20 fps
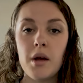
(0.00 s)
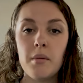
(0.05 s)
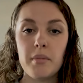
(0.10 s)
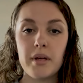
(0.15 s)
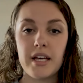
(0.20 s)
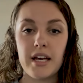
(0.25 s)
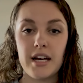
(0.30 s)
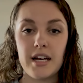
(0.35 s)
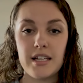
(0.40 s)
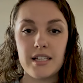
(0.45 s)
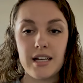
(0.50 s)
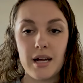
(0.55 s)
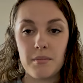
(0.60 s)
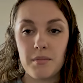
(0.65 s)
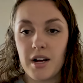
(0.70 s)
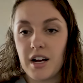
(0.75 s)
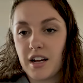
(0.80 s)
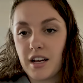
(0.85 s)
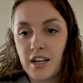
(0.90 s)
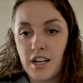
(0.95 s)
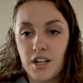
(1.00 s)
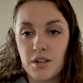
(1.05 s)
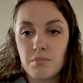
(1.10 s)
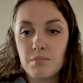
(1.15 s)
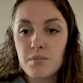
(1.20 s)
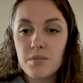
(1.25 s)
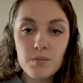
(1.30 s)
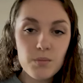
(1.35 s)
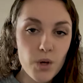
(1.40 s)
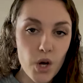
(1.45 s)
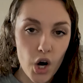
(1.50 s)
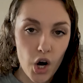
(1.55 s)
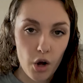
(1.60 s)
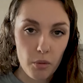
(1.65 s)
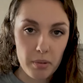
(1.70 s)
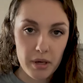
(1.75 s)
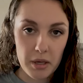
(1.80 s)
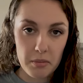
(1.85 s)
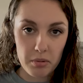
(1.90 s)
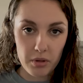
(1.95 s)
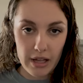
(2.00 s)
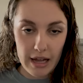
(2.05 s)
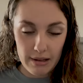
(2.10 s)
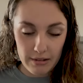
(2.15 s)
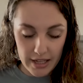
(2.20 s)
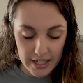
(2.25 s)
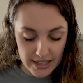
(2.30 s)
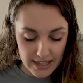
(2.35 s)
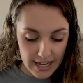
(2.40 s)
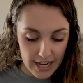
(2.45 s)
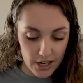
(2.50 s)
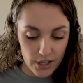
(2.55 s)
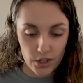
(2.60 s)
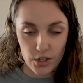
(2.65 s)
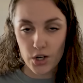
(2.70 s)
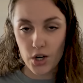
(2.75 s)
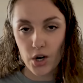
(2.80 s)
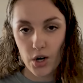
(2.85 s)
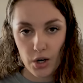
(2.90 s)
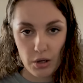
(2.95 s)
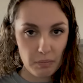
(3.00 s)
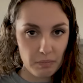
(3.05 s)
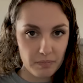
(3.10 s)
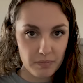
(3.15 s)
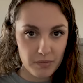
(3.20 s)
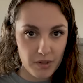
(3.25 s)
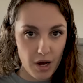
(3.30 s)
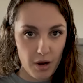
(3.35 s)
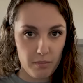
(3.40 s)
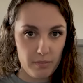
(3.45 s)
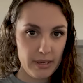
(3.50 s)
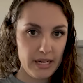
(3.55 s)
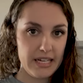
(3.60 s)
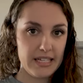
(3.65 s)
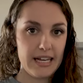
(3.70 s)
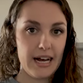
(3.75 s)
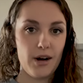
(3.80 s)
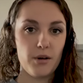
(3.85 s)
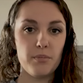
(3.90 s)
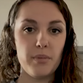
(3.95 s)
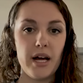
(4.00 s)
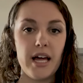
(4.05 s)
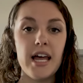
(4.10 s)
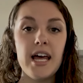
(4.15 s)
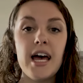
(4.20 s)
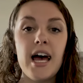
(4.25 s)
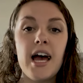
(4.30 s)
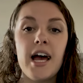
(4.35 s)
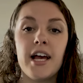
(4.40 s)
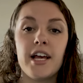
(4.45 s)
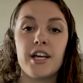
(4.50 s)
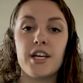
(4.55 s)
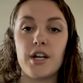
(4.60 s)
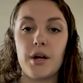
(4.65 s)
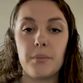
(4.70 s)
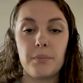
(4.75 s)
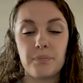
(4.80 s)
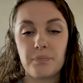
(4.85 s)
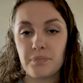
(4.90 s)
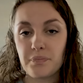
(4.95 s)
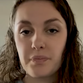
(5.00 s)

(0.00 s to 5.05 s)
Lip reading: because I'm not gonna call people out like that or call companies out, but you know,